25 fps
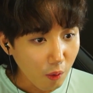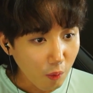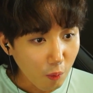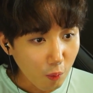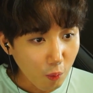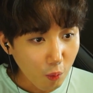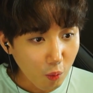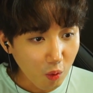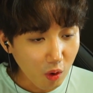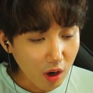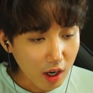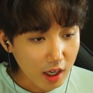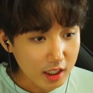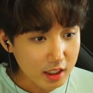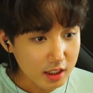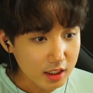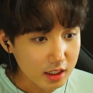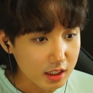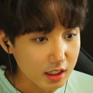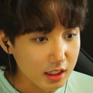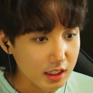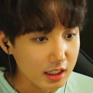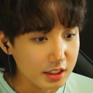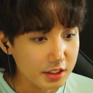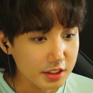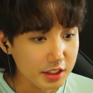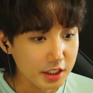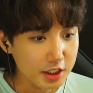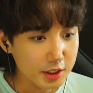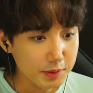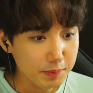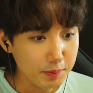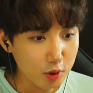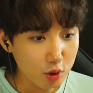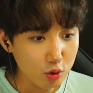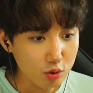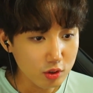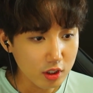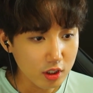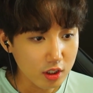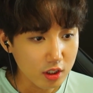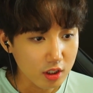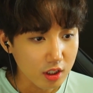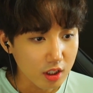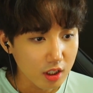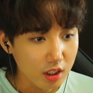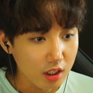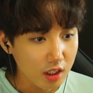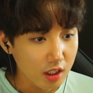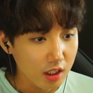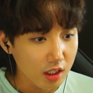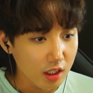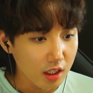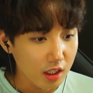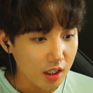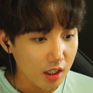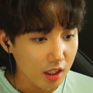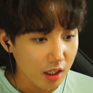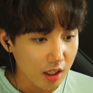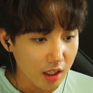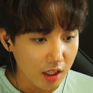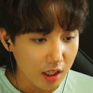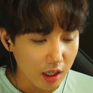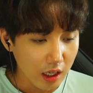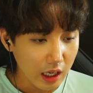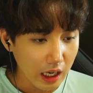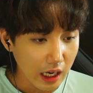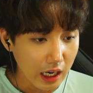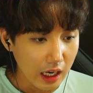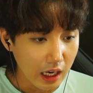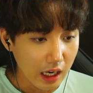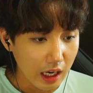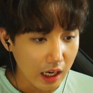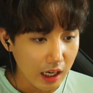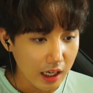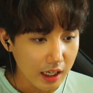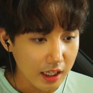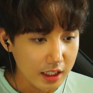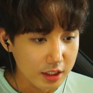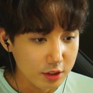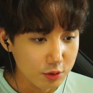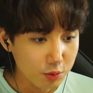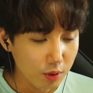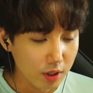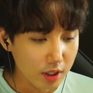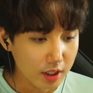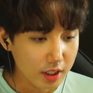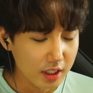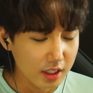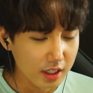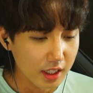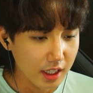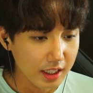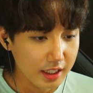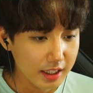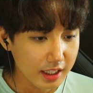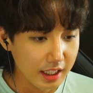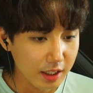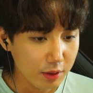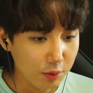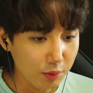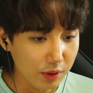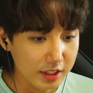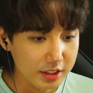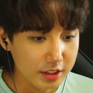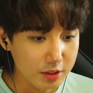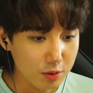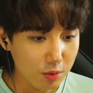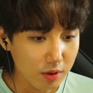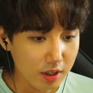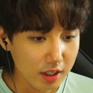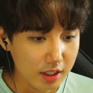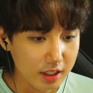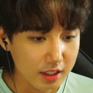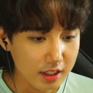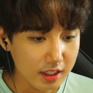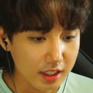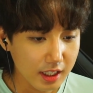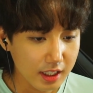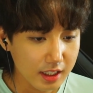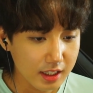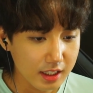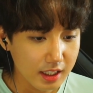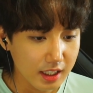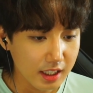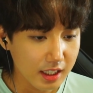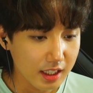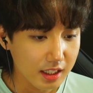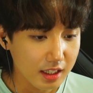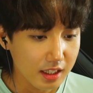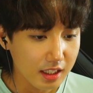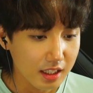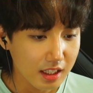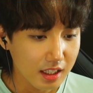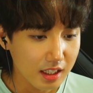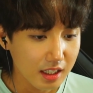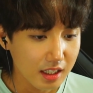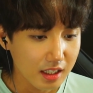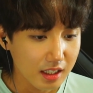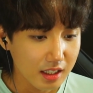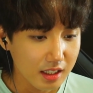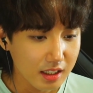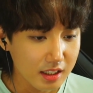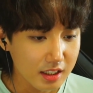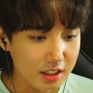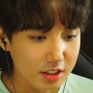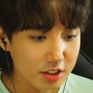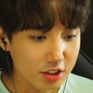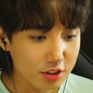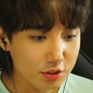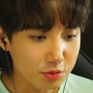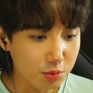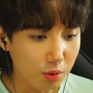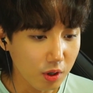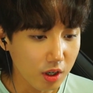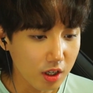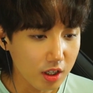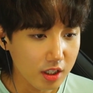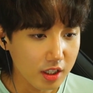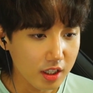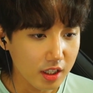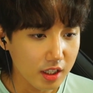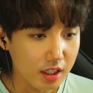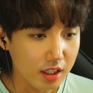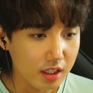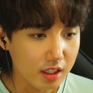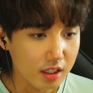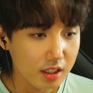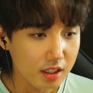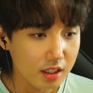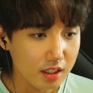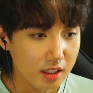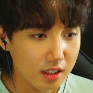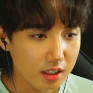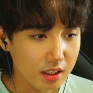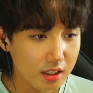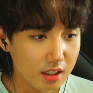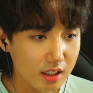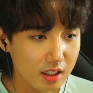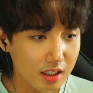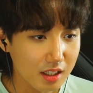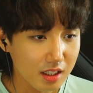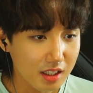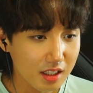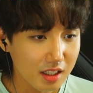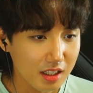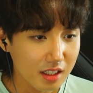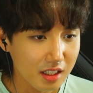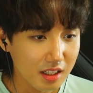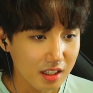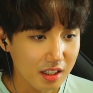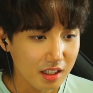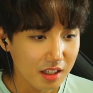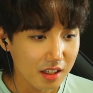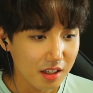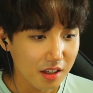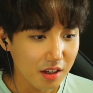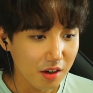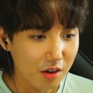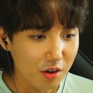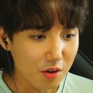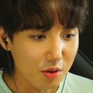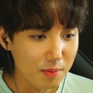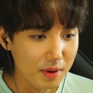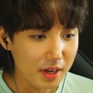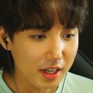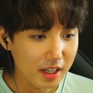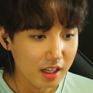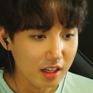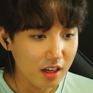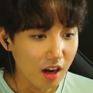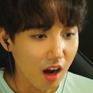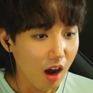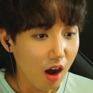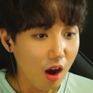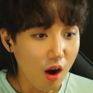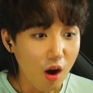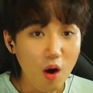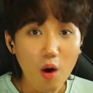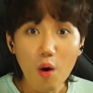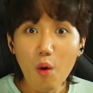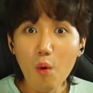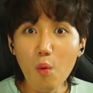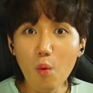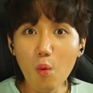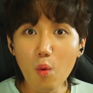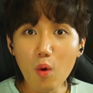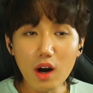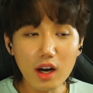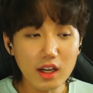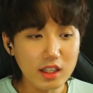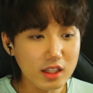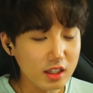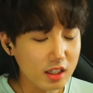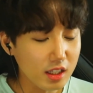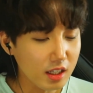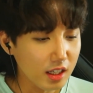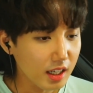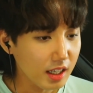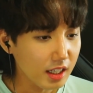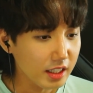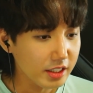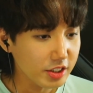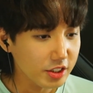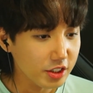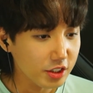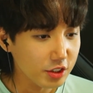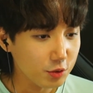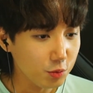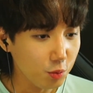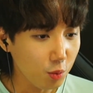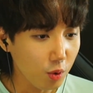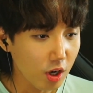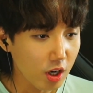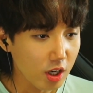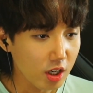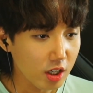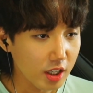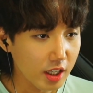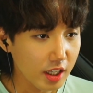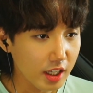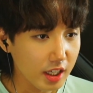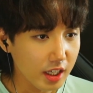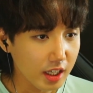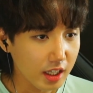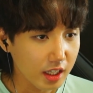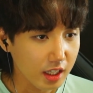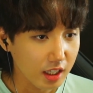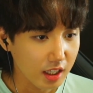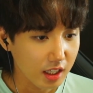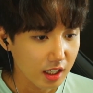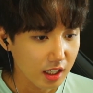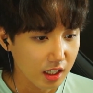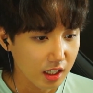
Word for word: What is this poodle? He's walking like that. Why is he walking like that? He's just walking. Oh my god. What the hell? He's just walking.